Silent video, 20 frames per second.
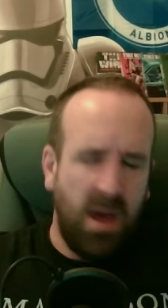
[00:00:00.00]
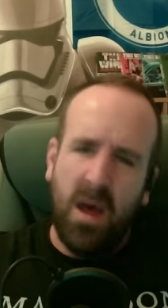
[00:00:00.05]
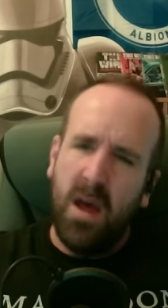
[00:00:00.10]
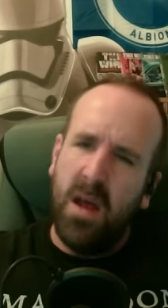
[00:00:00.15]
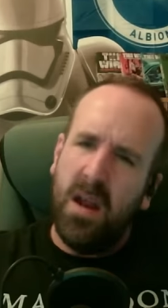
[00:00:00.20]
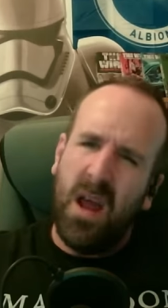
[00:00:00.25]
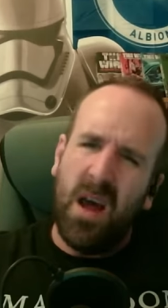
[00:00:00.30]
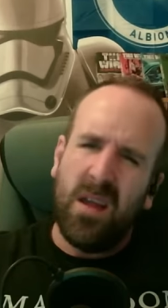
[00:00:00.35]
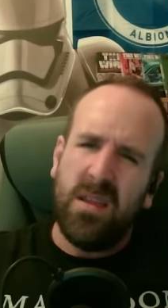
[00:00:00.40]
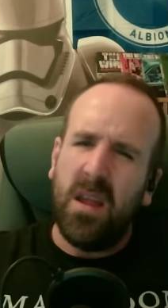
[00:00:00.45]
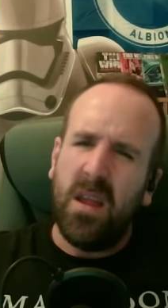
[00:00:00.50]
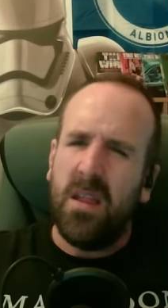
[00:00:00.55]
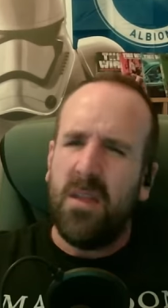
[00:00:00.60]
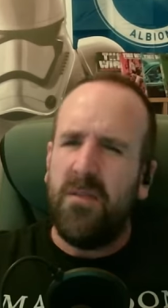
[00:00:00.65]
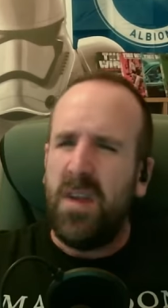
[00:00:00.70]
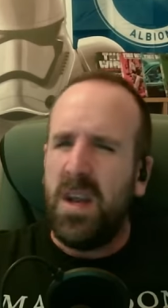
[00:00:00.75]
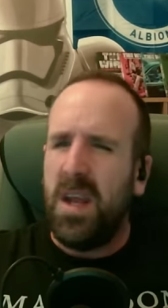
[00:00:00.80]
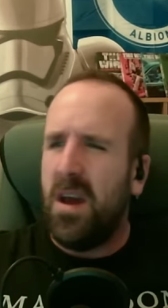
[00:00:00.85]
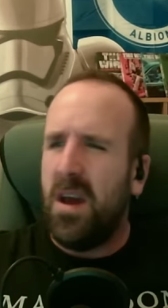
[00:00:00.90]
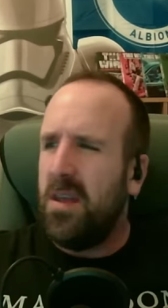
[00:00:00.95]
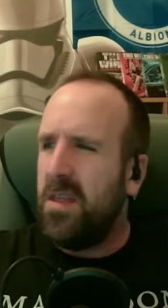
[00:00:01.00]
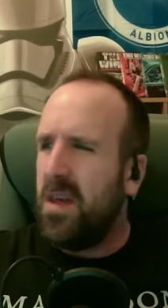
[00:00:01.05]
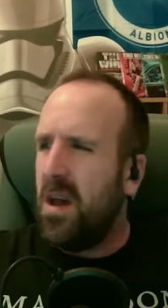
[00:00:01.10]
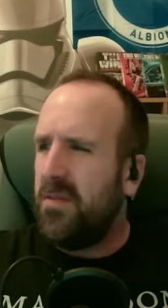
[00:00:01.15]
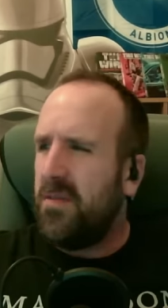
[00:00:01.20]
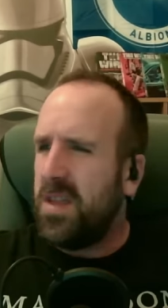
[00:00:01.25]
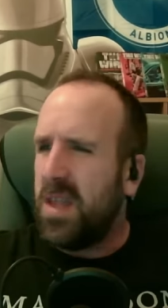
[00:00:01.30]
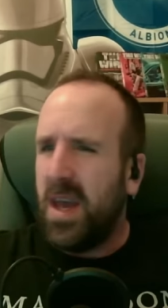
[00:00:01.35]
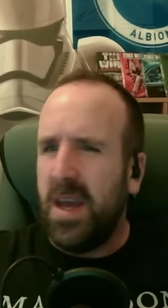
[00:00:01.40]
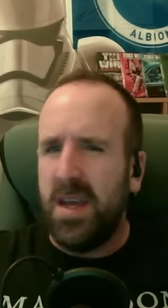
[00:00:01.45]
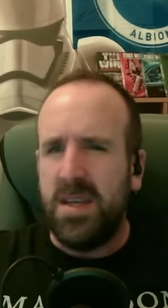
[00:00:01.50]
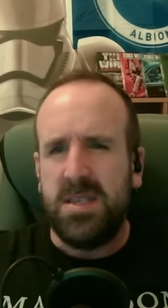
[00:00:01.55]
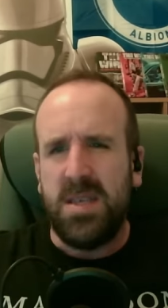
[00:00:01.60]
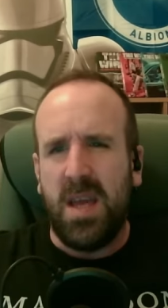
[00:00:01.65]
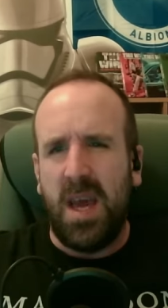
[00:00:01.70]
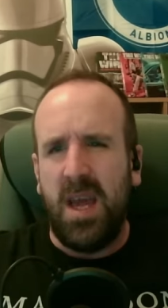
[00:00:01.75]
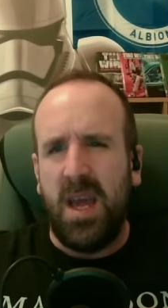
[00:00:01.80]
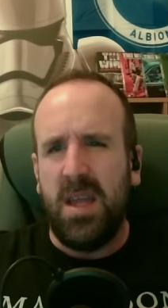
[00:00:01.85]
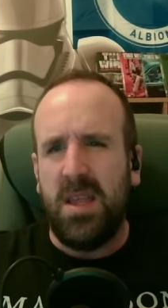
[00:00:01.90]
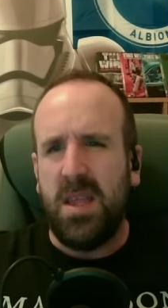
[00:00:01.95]
Now, I've done the video the other day
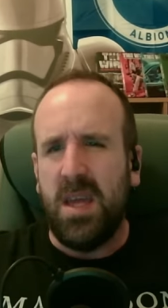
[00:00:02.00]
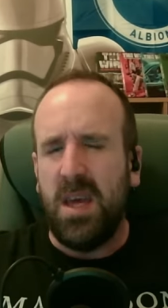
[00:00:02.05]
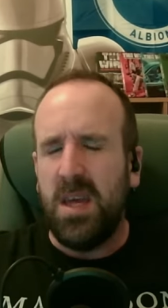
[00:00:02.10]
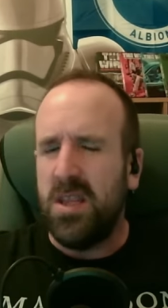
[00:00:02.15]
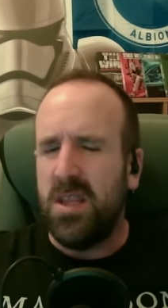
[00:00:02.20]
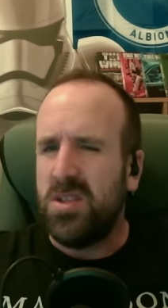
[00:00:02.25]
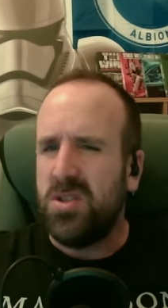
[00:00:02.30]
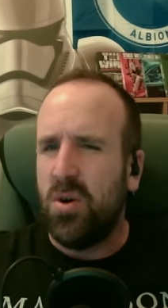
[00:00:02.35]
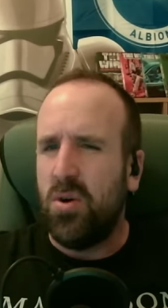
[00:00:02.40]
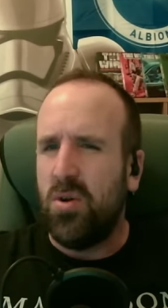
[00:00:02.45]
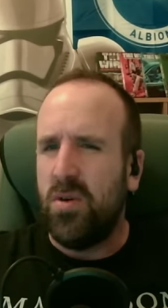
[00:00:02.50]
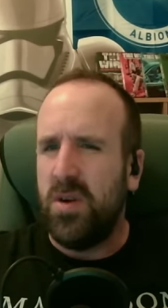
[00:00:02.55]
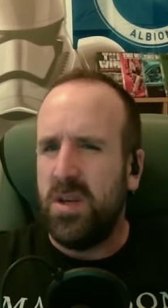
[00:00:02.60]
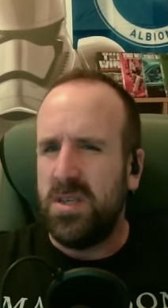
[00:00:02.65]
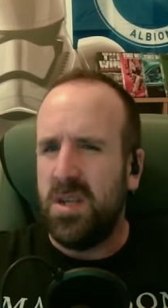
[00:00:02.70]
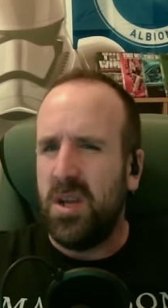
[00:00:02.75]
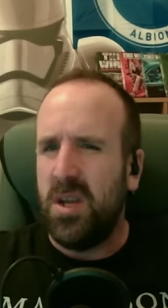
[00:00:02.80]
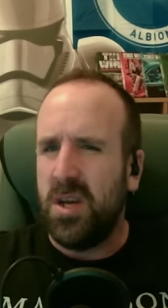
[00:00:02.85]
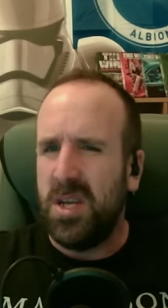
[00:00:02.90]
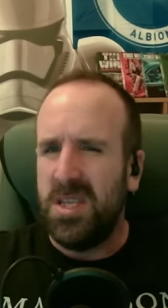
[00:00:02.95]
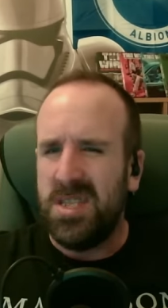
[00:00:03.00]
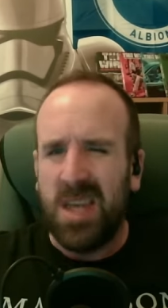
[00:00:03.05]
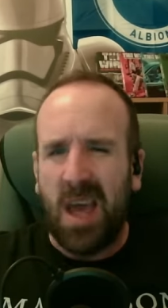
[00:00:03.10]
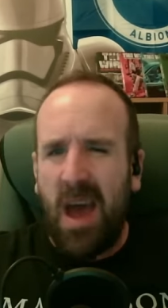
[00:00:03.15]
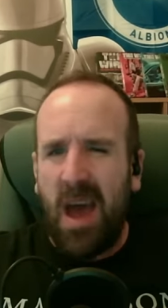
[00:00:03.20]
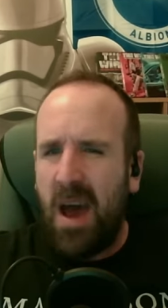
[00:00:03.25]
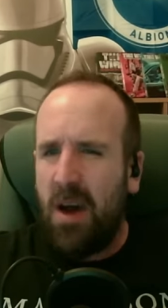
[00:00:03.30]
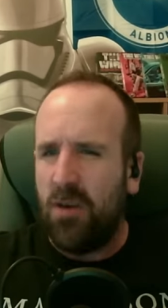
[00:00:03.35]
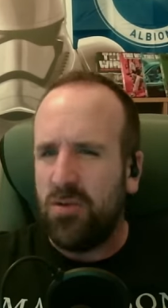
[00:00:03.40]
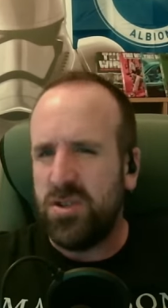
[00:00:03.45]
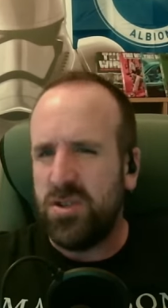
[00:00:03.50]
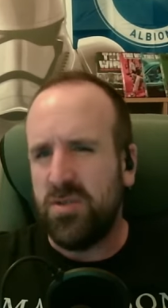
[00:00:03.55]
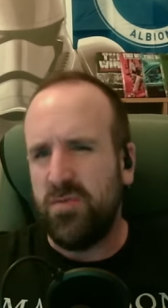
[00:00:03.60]
saying that the Tories are looking to oust